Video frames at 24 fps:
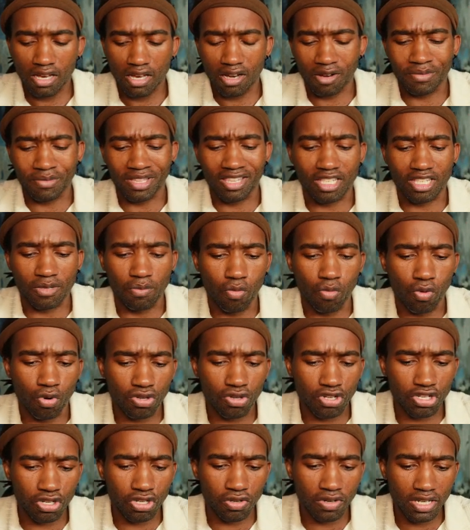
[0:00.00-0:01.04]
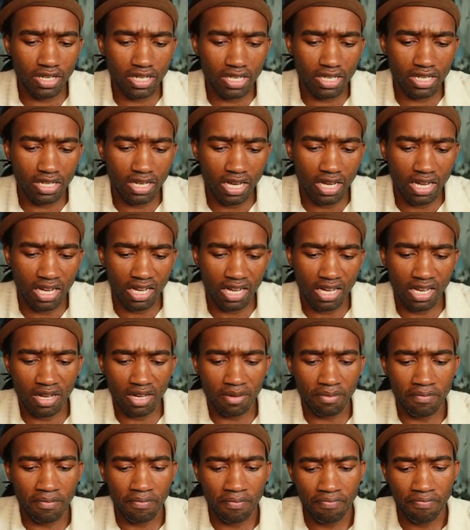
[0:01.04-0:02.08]
I mean, there's more to it,
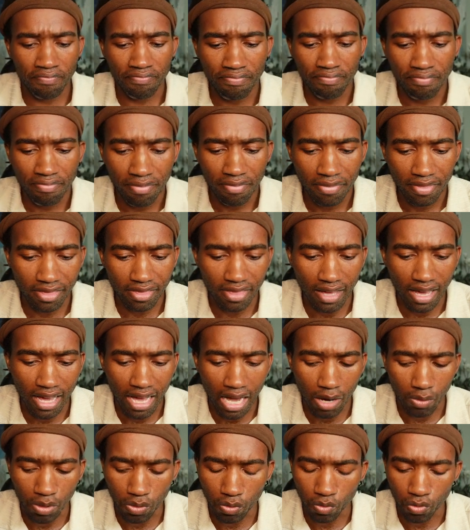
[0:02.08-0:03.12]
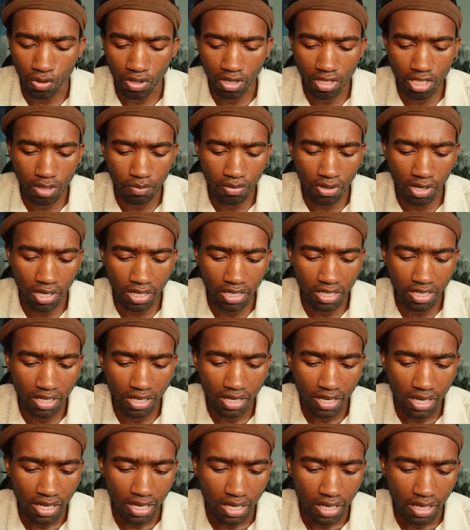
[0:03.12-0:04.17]
the how it works part.
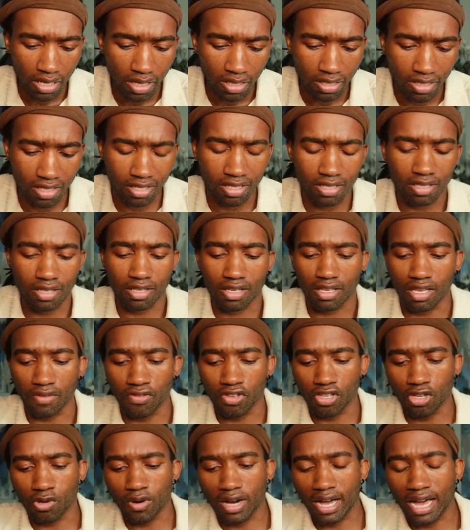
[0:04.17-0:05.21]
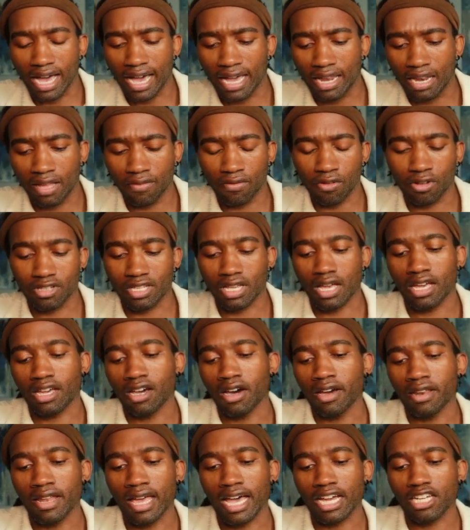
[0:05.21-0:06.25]
Just giving you a high level, because I
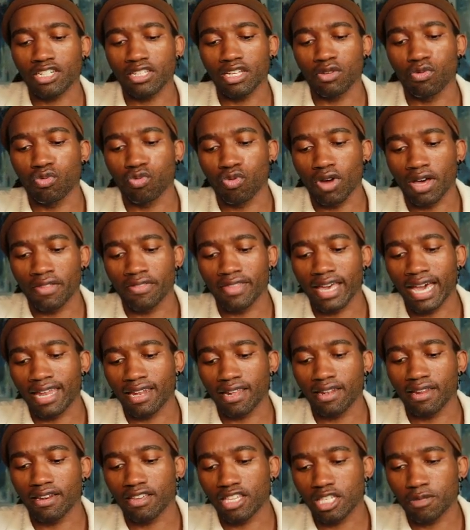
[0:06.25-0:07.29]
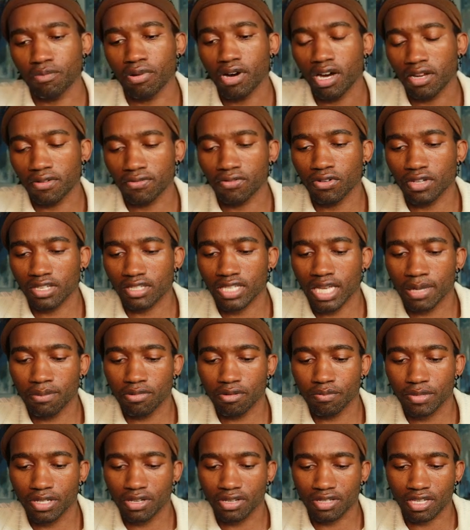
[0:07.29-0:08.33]
can't actually run the analytics part, for
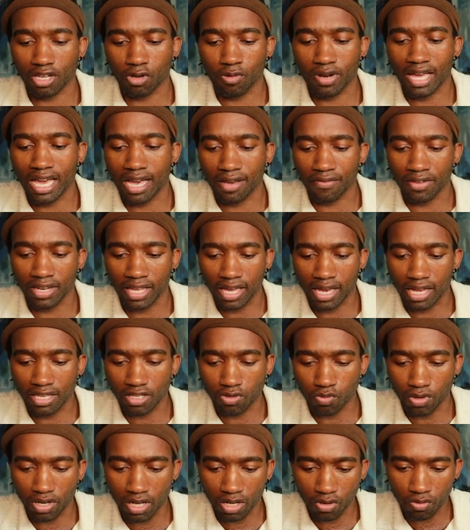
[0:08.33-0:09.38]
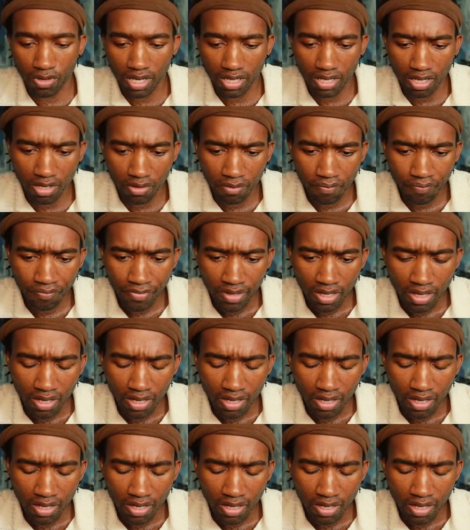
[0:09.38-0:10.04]
example, because I don't have any ads running right now.